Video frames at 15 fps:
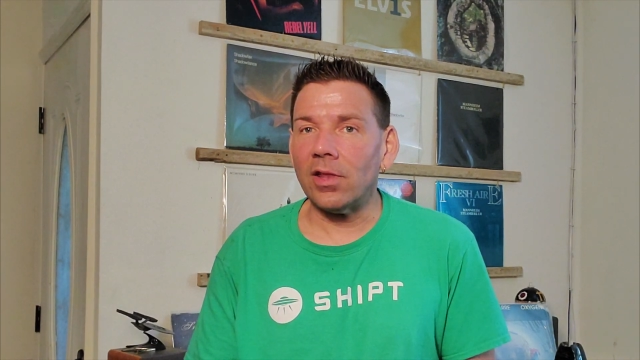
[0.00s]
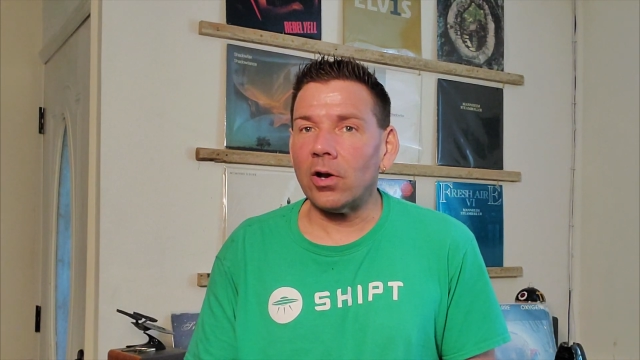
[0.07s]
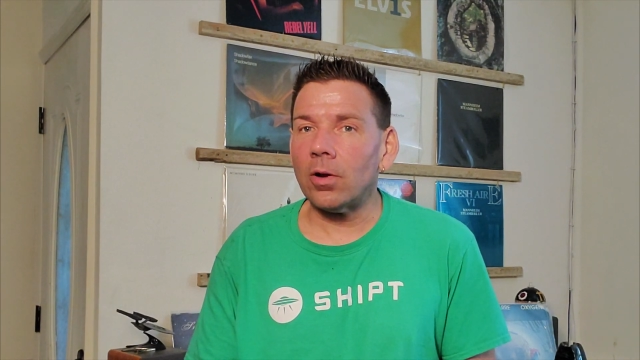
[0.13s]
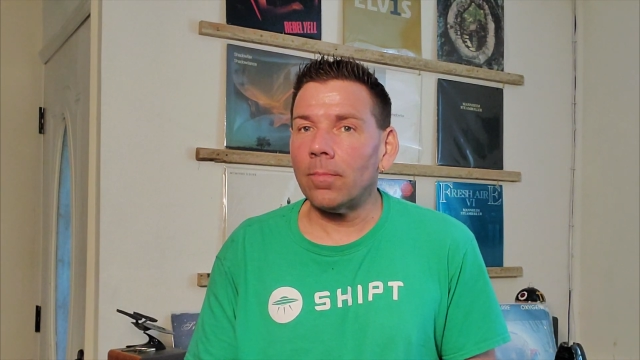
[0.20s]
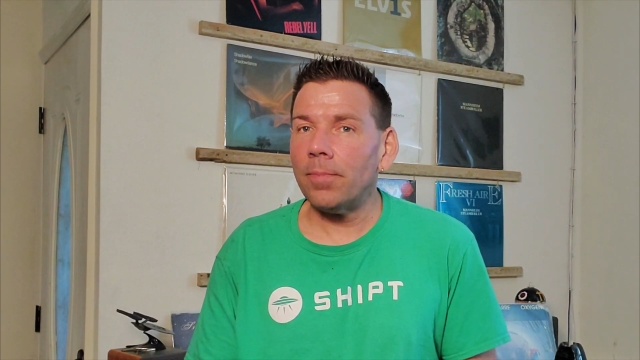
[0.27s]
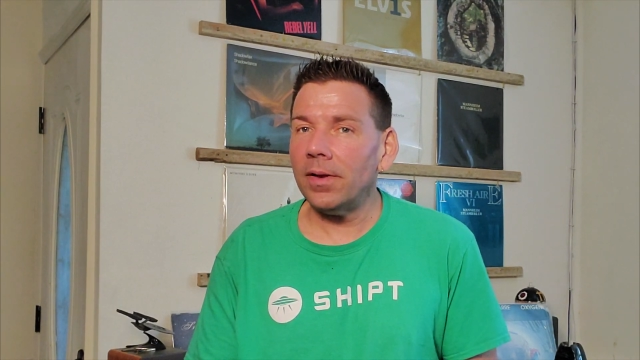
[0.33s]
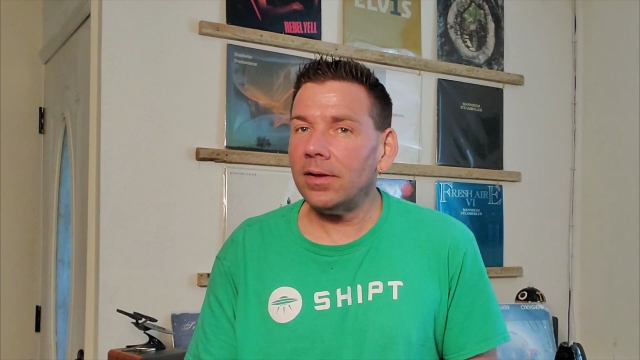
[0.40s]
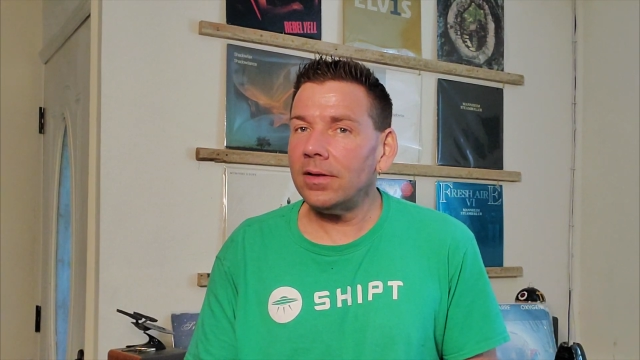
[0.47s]
that
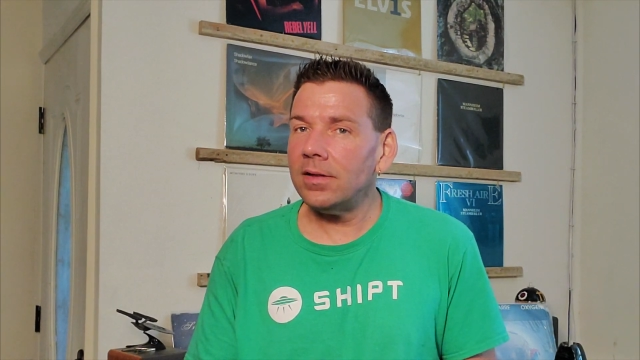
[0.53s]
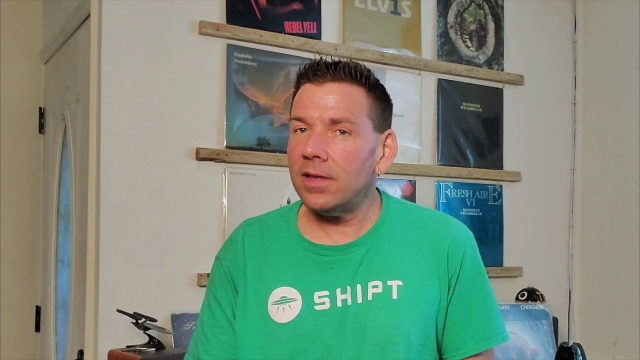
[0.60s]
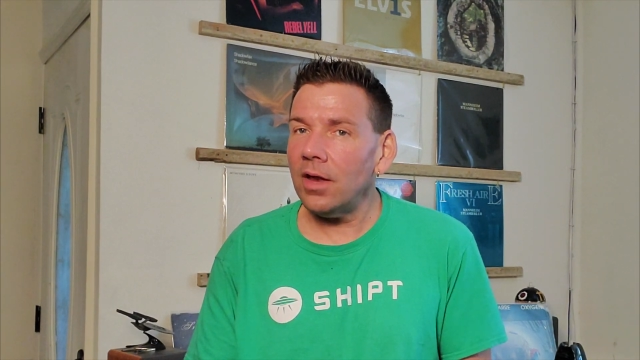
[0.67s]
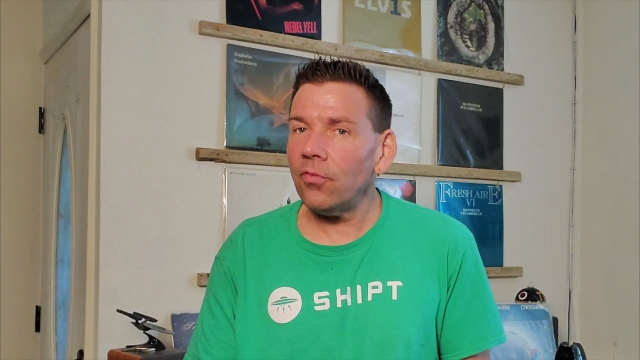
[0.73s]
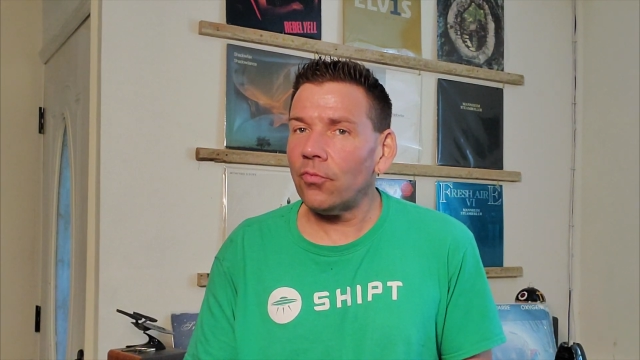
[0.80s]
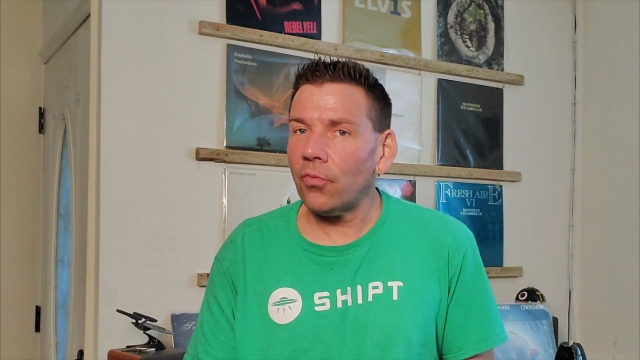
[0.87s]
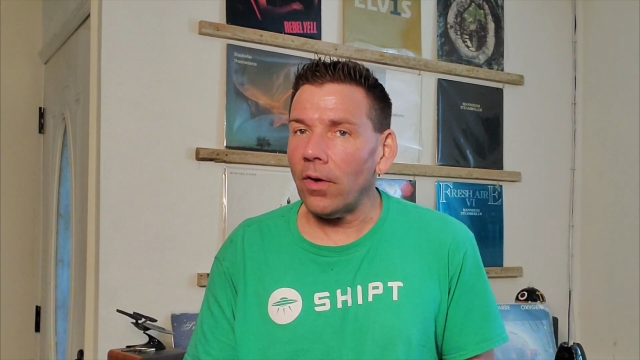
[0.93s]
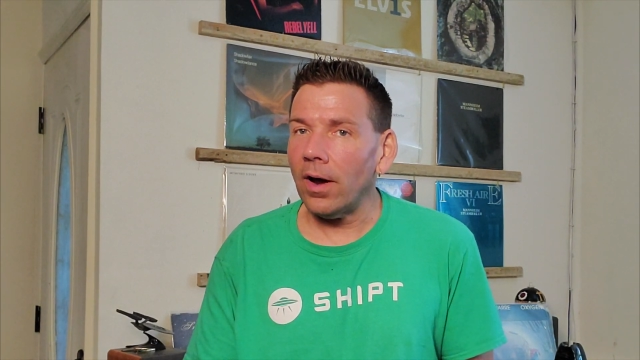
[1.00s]
are a bit
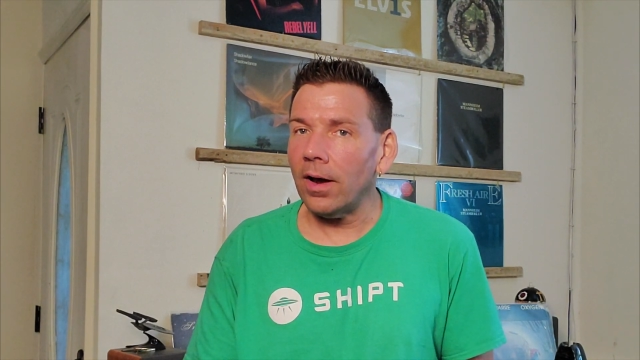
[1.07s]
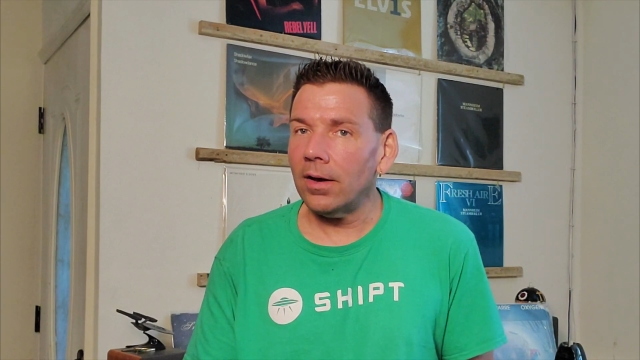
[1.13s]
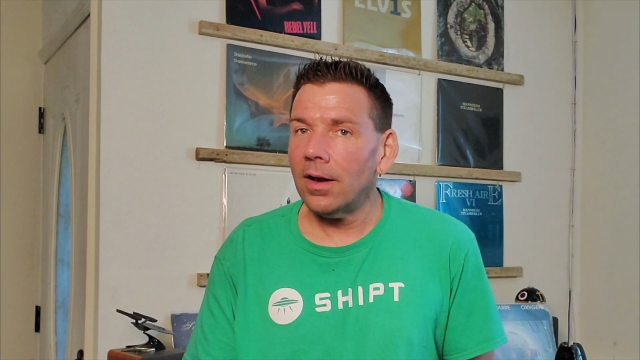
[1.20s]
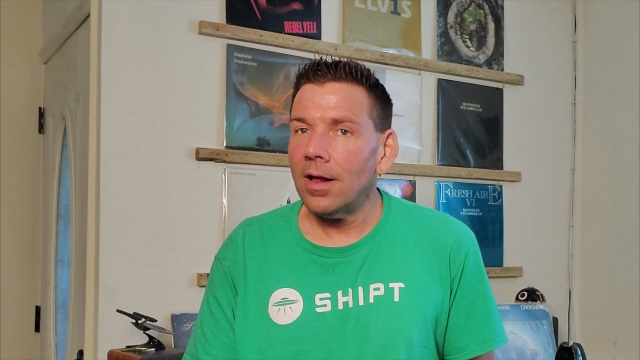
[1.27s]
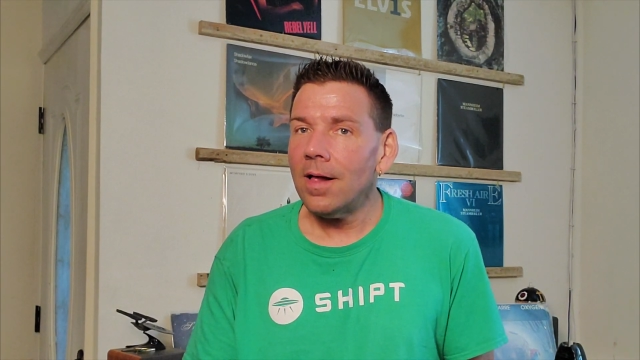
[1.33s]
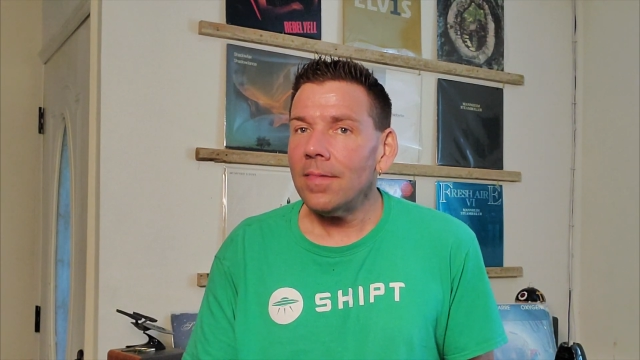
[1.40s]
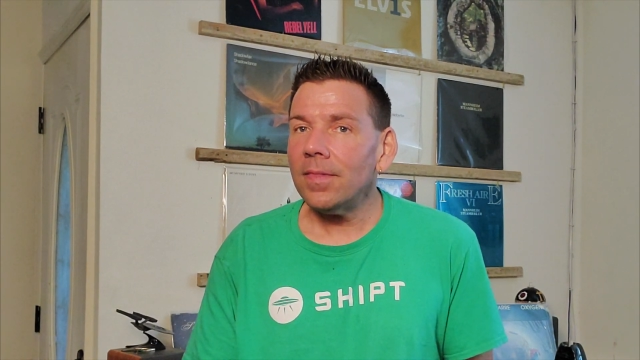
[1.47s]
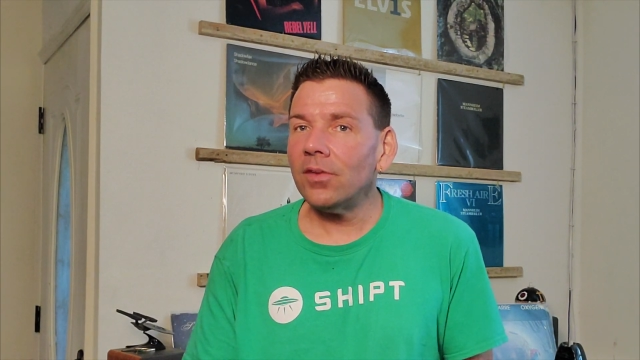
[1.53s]
different
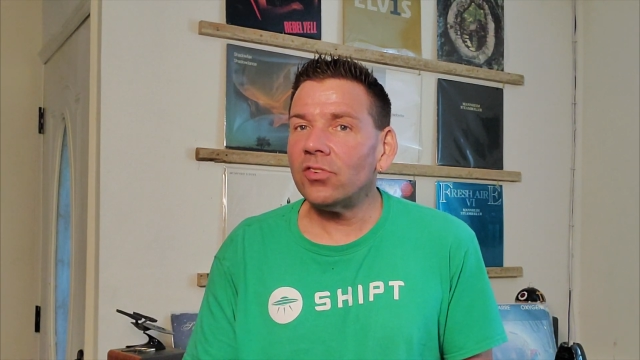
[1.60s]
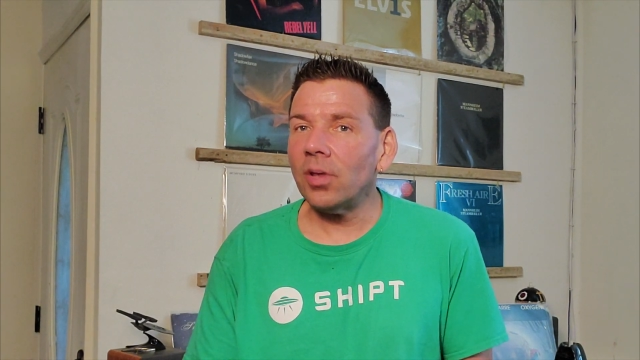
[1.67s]
than